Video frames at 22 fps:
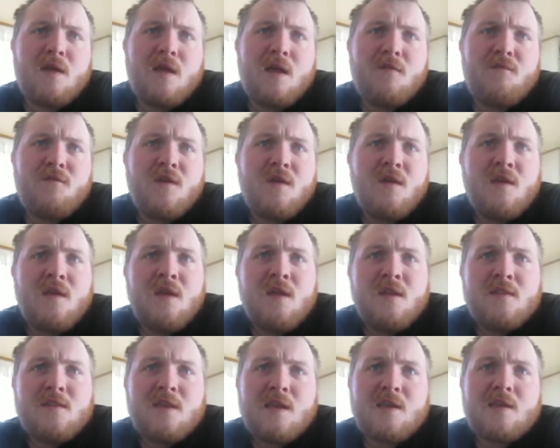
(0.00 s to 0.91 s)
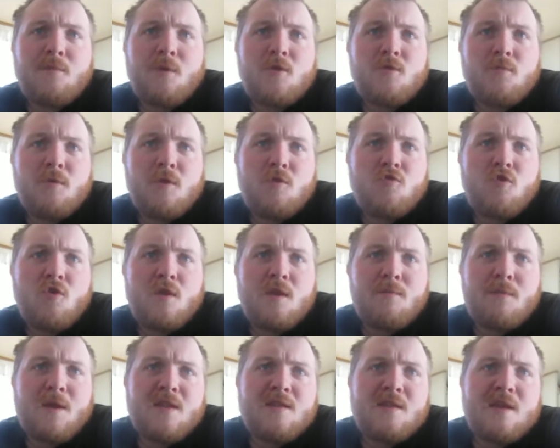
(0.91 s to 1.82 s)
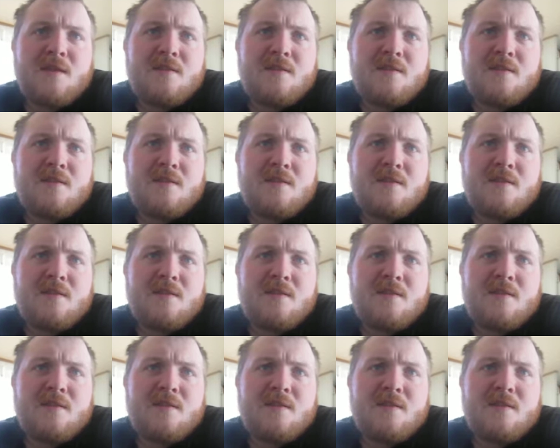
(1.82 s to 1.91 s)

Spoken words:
of non-commercial material in about